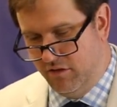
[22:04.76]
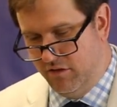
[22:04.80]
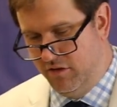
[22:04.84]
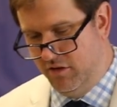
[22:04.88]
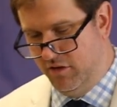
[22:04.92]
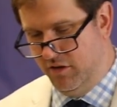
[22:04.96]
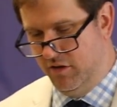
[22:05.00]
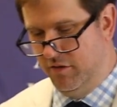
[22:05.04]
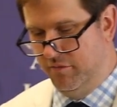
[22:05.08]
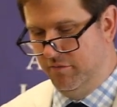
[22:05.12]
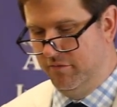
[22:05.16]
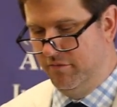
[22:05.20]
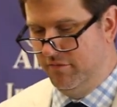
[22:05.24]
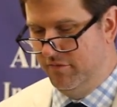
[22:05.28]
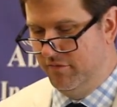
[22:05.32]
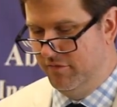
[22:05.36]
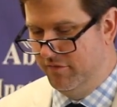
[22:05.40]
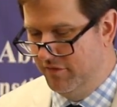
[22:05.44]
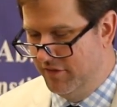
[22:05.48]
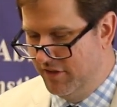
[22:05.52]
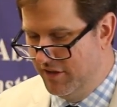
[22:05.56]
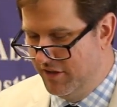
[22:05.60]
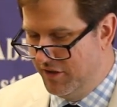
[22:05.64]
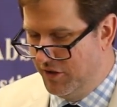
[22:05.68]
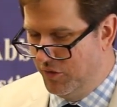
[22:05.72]

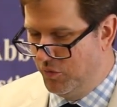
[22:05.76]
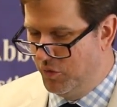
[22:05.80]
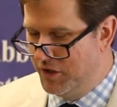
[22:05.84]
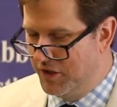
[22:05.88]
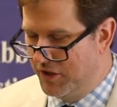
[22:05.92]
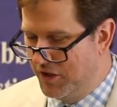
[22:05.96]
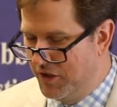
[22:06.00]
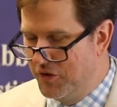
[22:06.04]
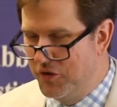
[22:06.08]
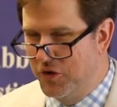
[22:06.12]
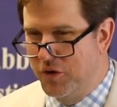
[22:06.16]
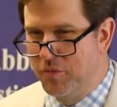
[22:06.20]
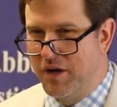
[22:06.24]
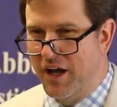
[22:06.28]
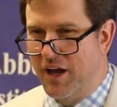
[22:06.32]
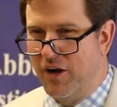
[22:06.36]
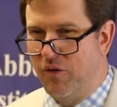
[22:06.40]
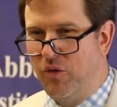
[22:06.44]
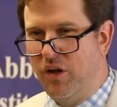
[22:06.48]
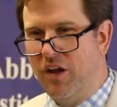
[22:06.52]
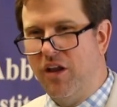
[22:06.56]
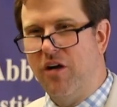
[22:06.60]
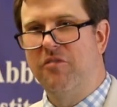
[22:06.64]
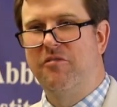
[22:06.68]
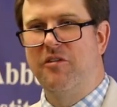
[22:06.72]
What are you going to do about
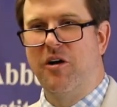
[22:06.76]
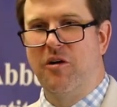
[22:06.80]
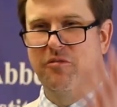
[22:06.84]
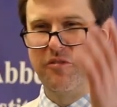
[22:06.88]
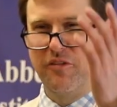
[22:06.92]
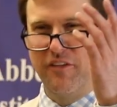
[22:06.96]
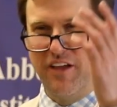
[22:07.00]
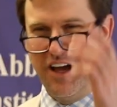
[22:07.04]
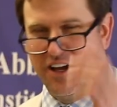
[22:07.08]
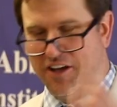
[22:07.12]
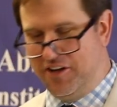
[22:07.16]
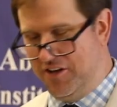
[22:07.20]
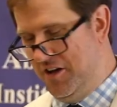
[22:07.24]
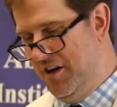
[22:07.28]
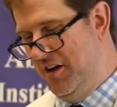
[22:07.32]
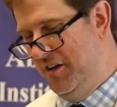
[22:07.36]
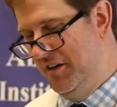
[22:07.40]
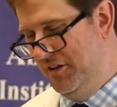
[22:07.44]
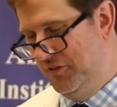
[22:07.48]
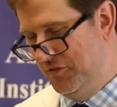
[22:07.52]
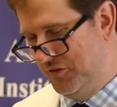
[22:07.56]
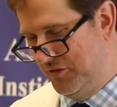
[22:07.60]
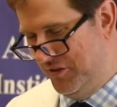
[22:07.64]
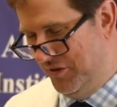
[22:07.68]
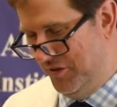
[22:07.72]
it? Well, I'll vote for that guy.
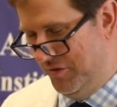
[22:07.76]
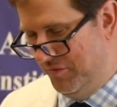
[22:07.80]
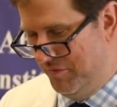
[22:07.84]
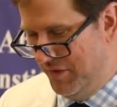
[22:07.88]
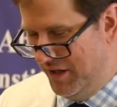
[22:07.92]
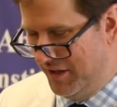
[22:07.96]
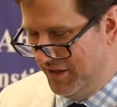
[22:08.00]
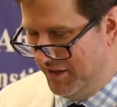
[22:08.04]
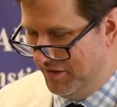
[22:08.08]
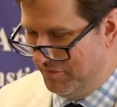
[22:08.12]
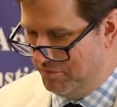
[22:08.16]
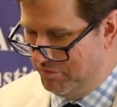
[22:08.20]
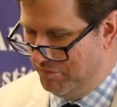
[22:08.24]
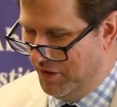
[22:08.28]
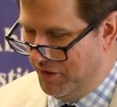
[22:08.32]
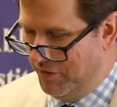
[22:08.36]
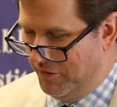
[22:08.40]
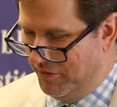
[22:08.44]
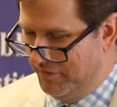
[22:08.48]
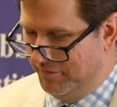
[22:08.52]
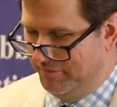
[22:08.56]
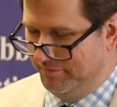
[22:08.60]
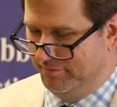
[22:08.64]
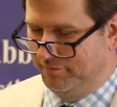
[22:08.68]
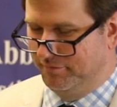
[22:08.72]
He's going to make it
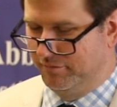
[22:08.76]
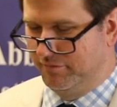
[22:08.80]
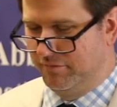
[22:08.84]
better.